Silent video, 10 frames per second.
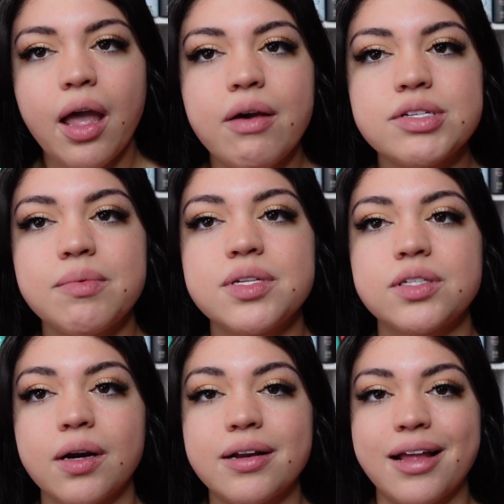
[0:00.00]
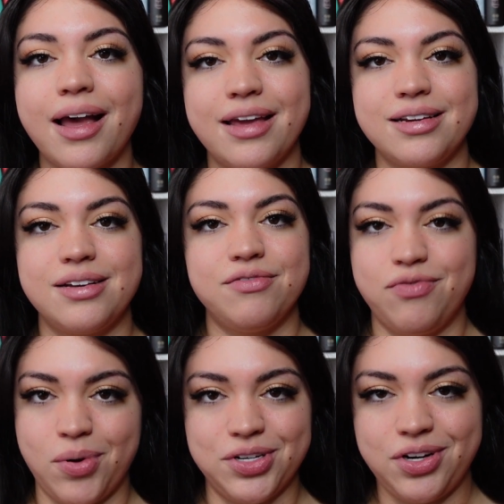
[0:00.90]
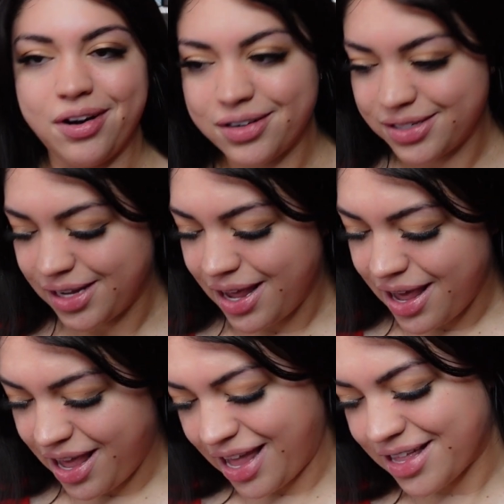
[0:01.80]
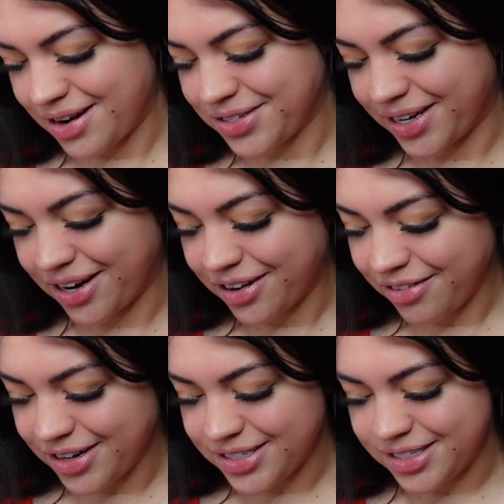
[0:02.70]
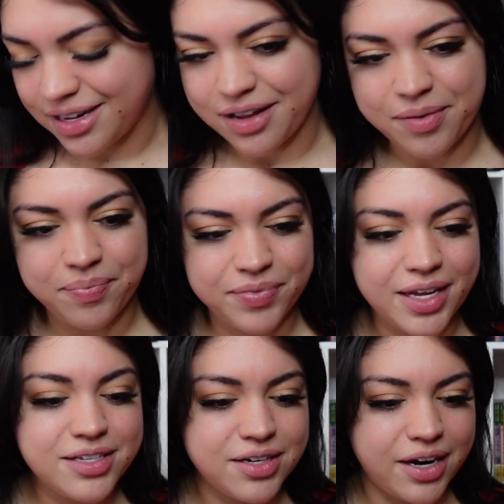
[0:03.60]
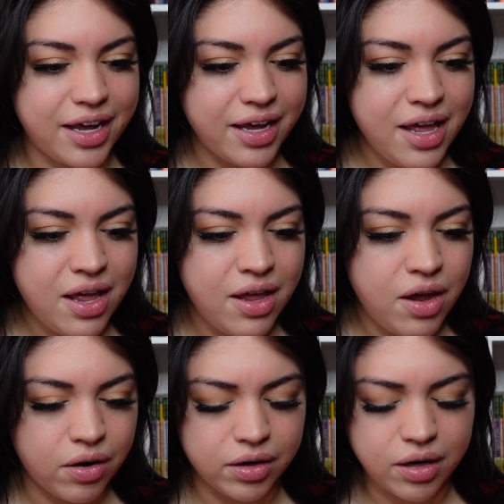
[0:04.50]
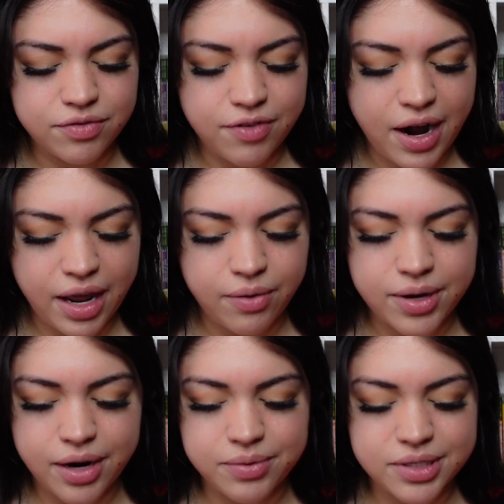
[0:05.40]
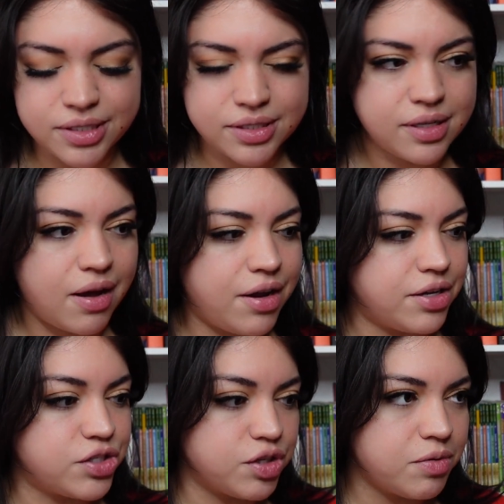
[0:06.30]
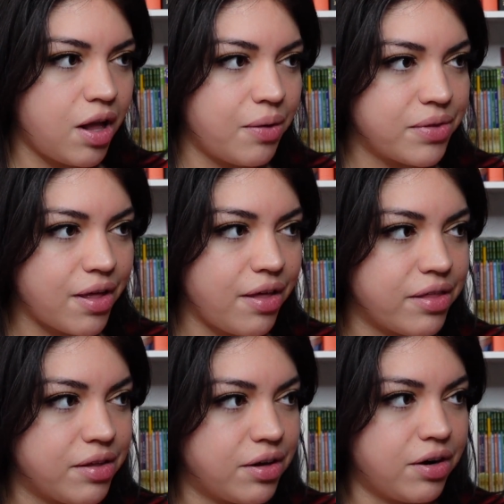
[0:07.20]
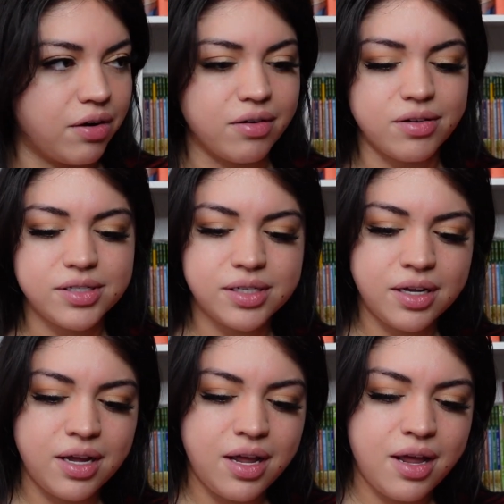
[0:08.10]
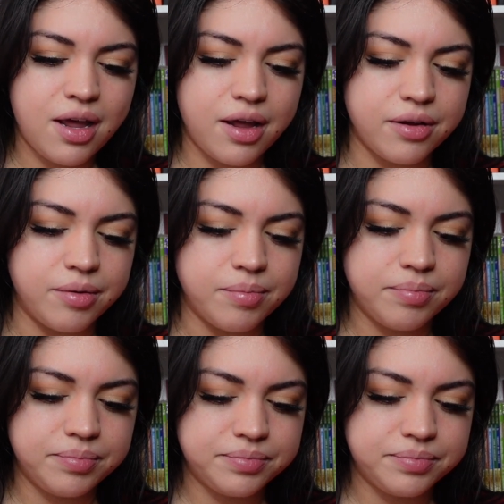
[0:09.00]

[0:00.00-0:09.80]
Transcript: I was almost certain that I had done 4 stars. And then I was looking at Goodreads yesterday, or on Friday, when I was on a Zoom call with all the girls, and